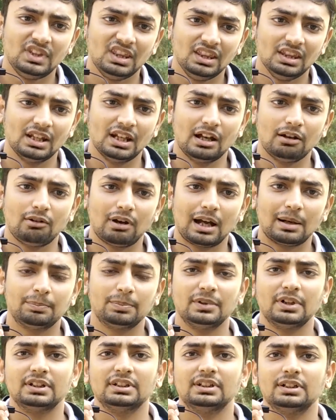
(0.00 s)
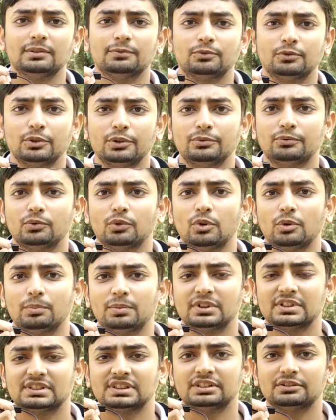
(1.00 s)
Now after the fluid flow
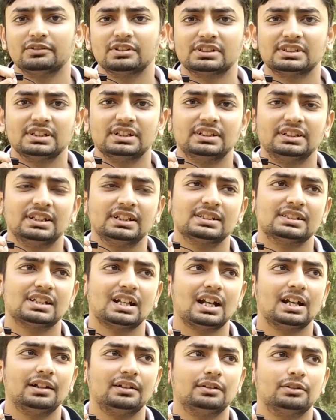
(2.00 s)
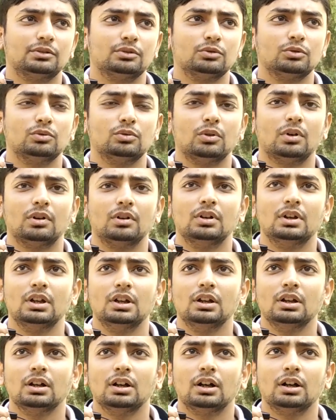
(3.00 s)
operation question, they start to
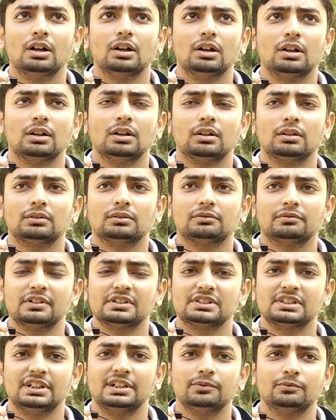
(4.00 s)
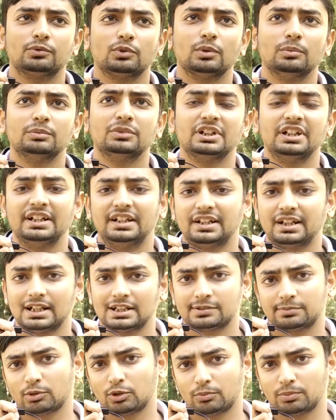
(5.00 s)
questioning from the heat
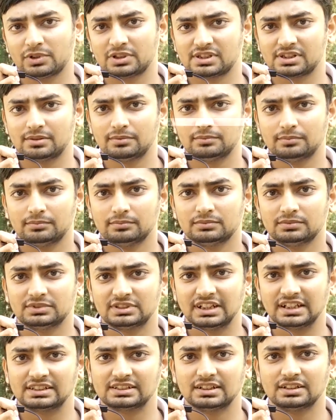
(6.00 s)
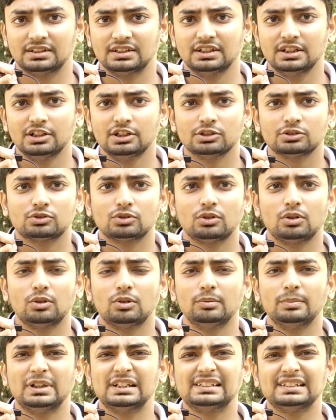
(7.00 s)
transfer operation section. So
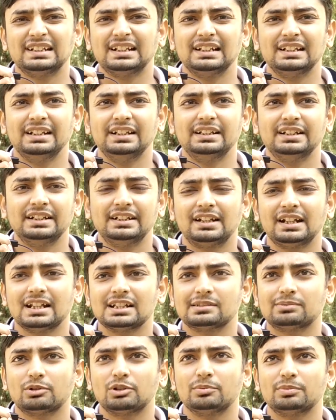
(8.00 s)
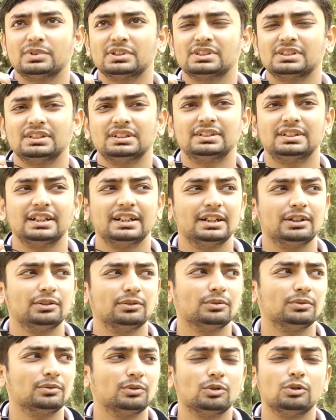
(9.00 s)
basically in heat transfer operation, they
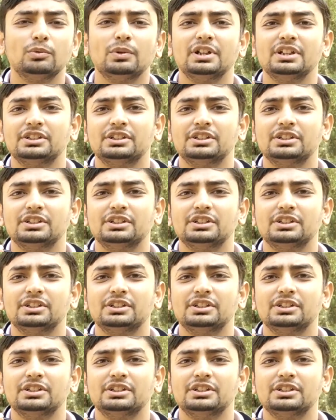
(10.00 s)
always